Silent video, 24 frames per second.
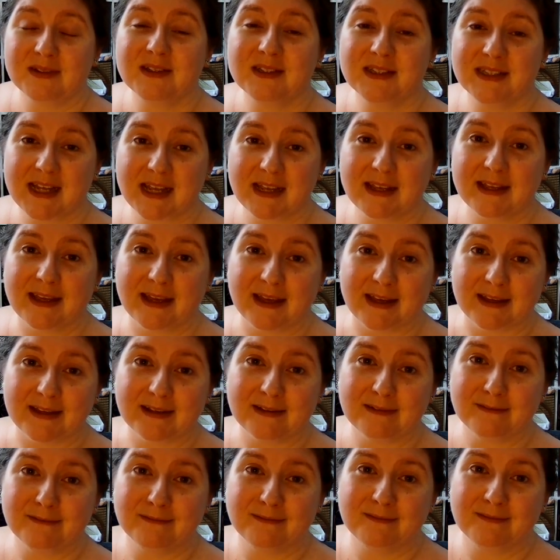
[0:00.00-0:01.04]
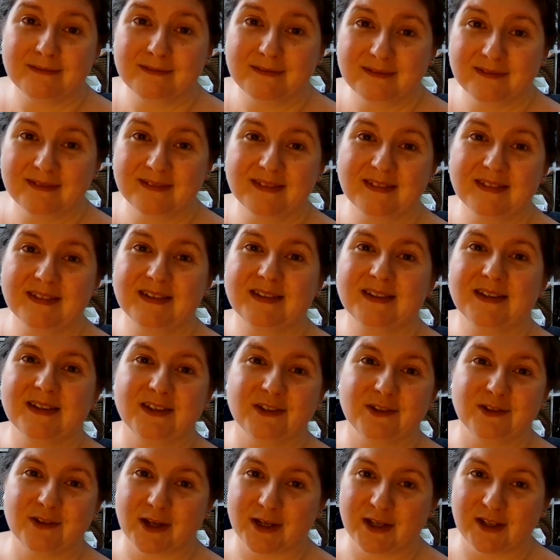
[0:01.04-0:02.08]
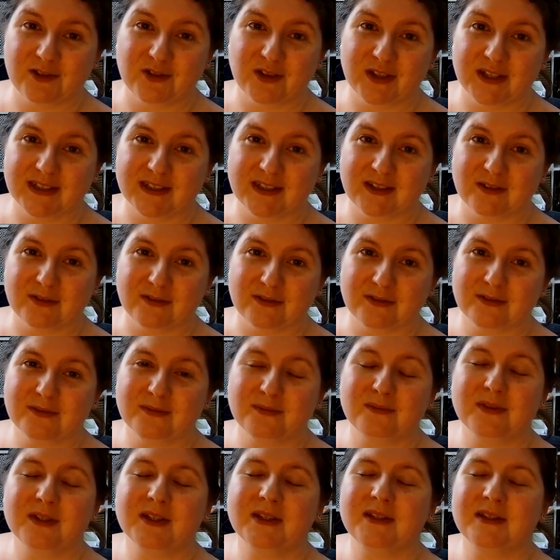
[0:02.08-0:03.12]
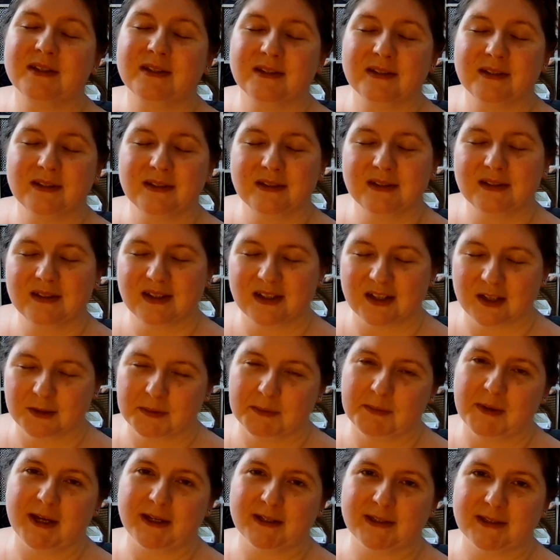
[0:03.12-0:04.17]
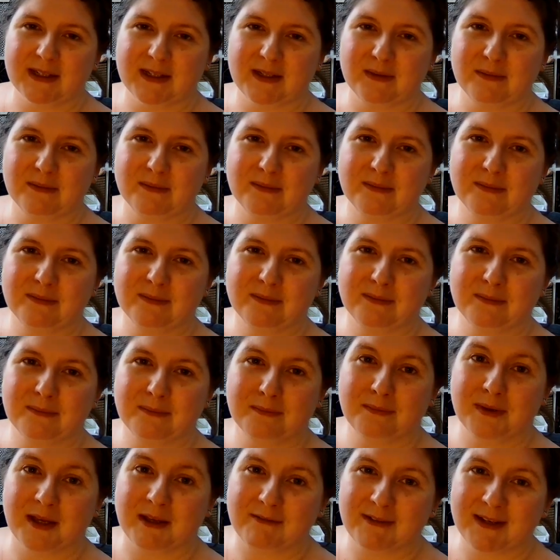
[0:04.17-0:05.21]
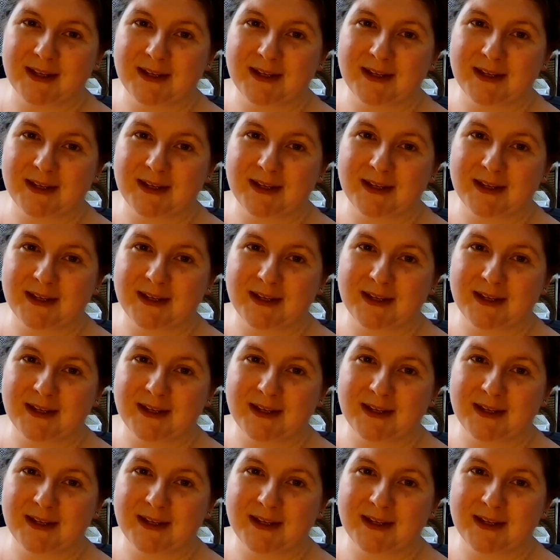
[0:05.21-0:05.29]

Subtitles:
Take care and try and enjoy yourself. And I'll be back soon. Bye for